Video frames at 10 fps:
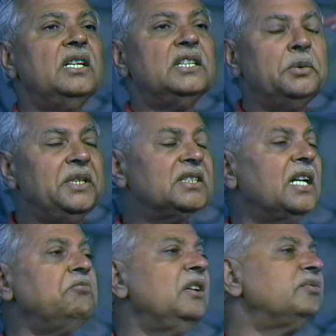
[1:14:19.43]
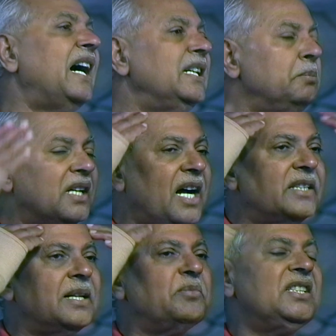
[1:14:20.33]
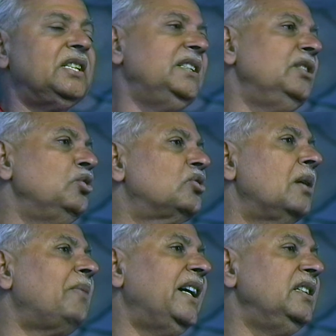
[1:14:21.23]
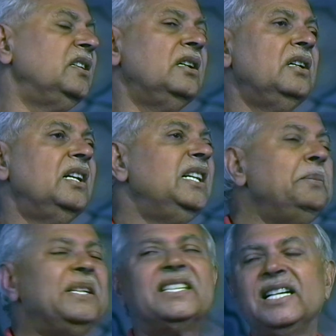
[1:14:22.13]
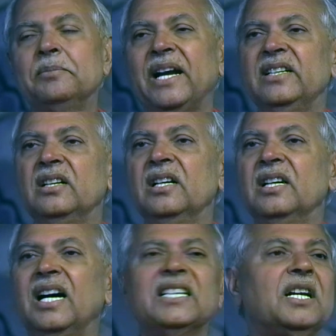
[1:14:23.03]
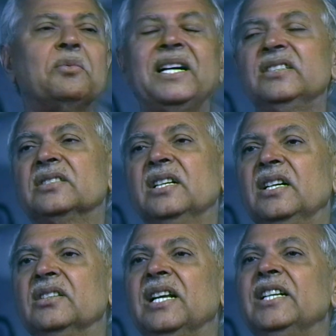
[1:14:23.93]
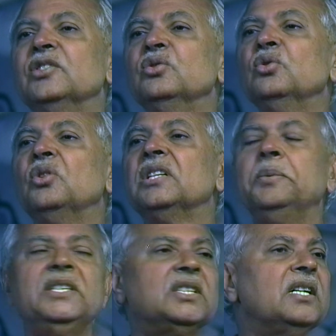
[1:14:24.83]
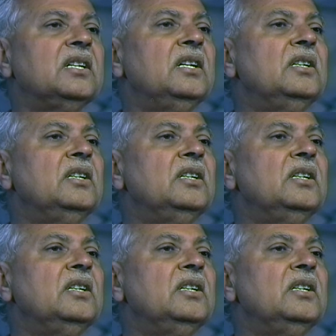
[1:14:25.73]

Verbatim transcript: Division we find because of this individual mind, limited mind. Otherwise, there is no division.